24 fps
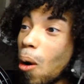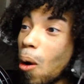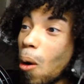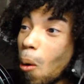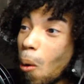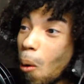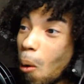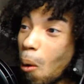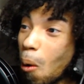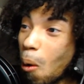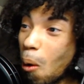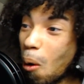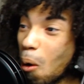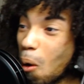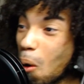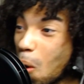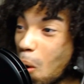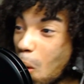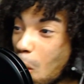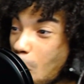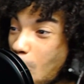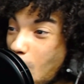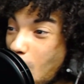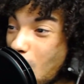
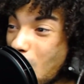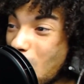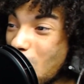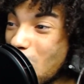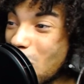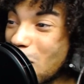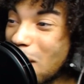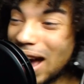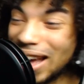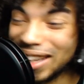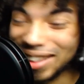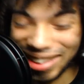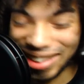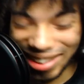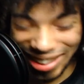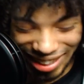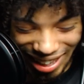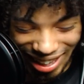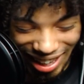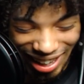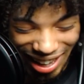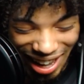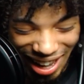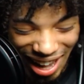Oh, I
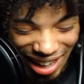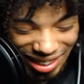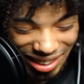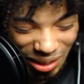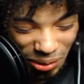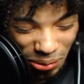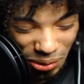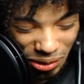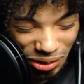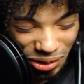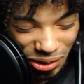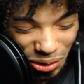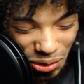think we should do